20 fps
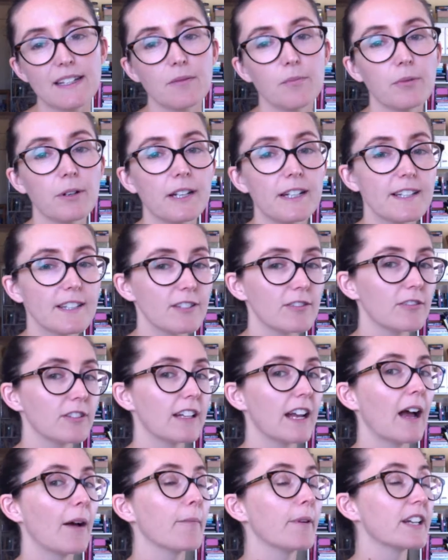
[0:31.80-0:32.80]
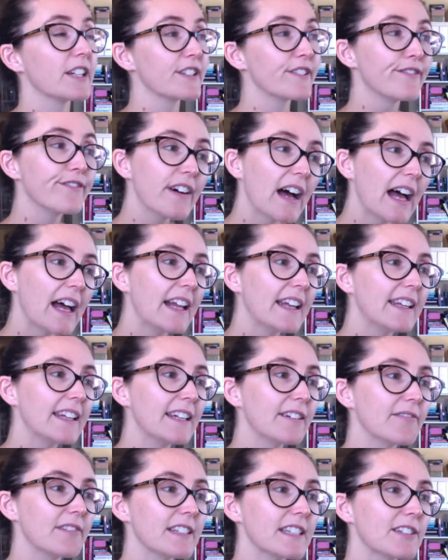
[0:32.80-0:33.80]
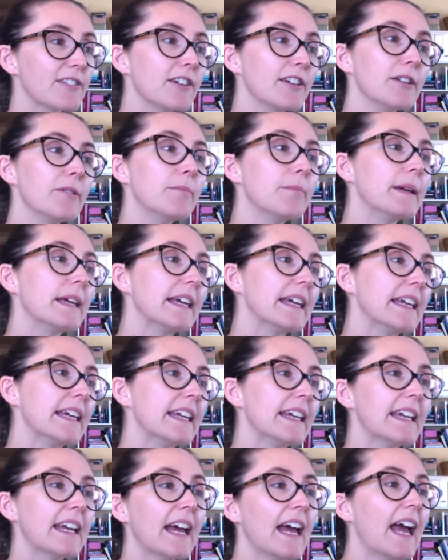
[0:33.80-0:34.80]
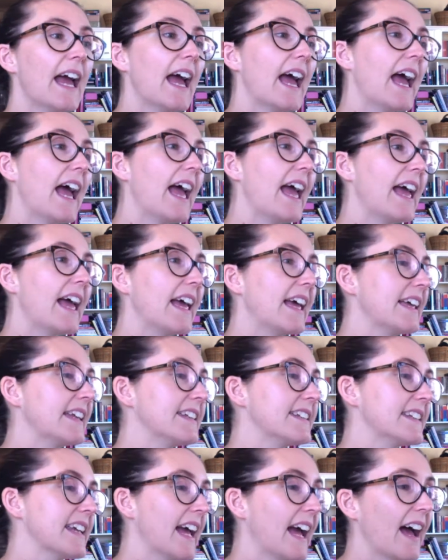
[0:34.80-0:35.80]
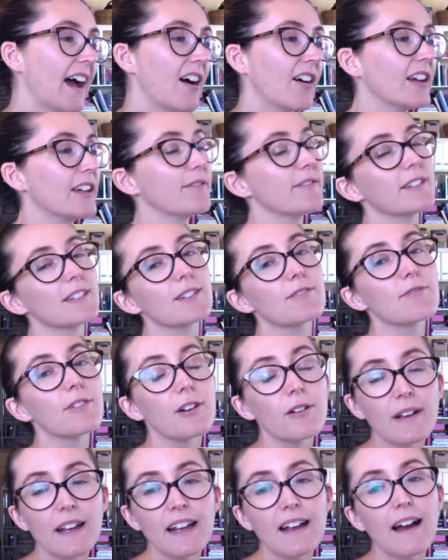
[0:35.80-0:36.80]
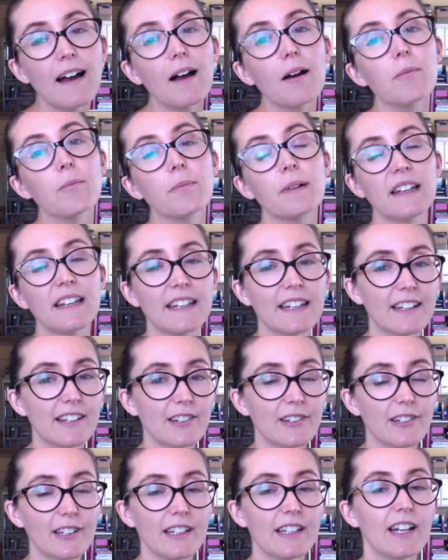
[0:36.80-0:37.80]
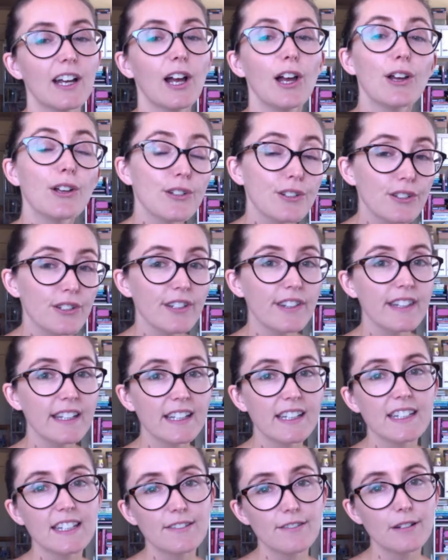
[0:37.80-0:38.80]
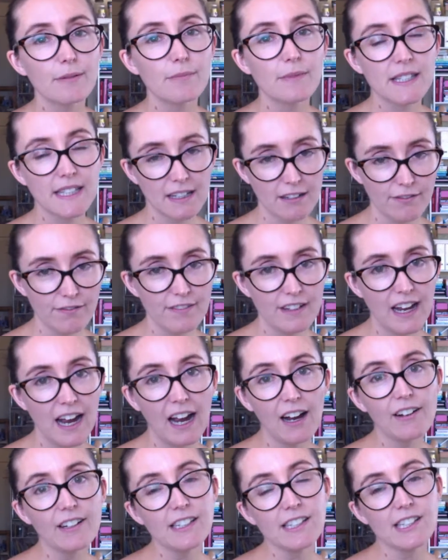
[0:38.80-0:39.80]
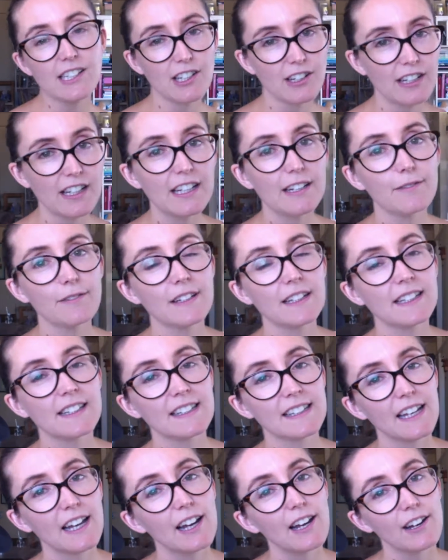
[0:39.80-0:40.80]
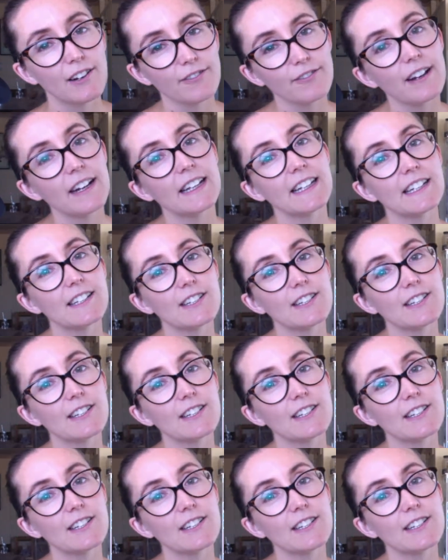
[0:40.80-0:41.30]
at preschool and how much fun it was going to be and how he was growing up and he could do things for himself now, and so he was ready